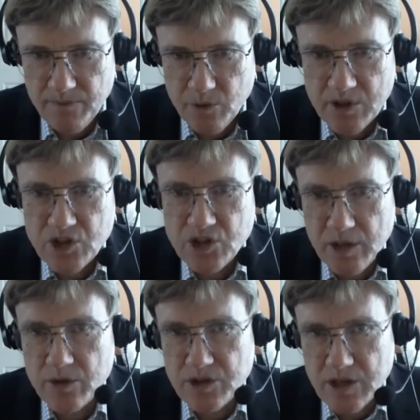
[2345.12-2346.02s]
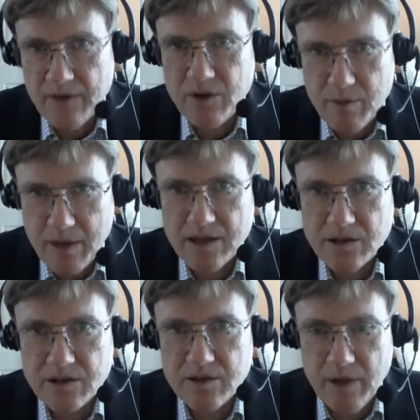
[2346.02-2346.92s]
The Russian General Staff
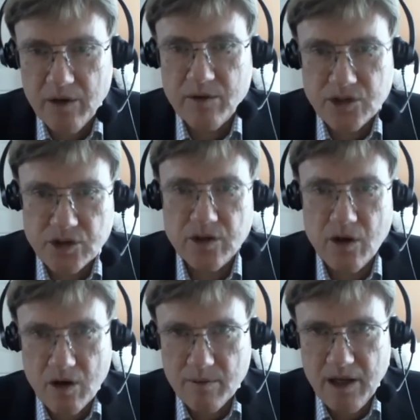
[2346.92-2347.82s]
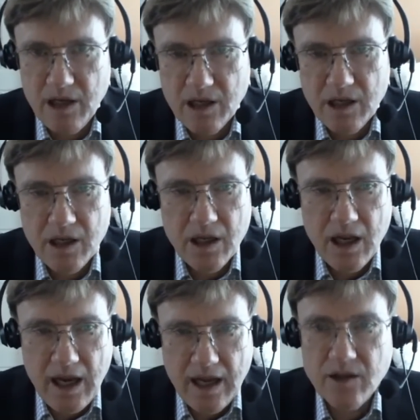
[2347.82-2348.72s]
commands the Belarusian army
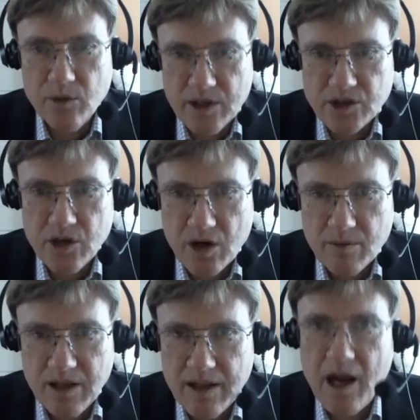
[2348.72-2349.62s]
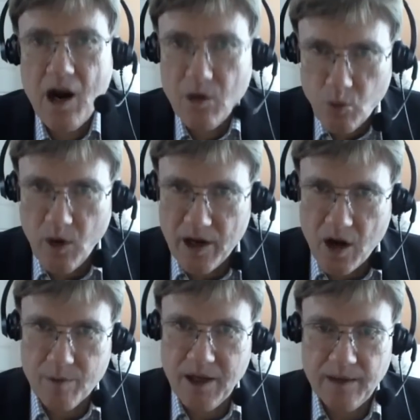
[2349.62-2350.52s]
and the Russian army. They are one
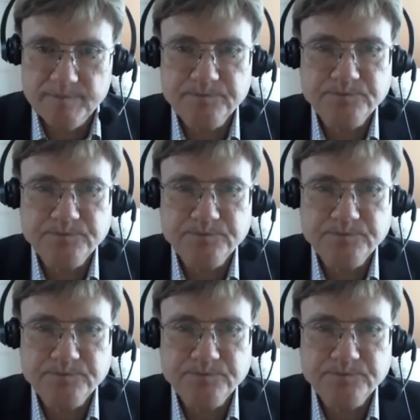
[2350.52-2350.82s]
army.